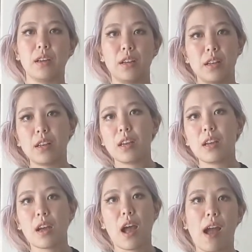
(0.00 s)
And
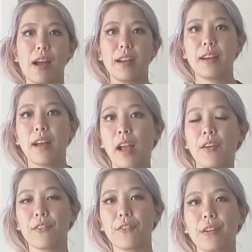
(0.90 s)
yeah, I
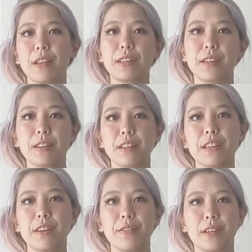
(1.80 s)
dig this
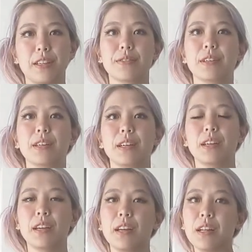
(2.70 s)
outfit as well.
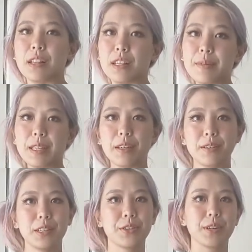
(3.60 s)
Let me know
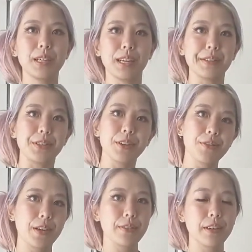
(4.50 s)
which one is your
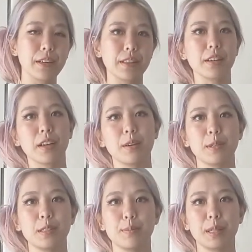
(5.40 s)
favorite in the
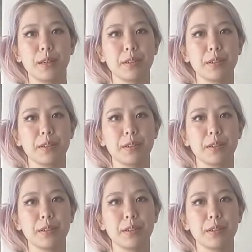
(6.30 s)
comments below.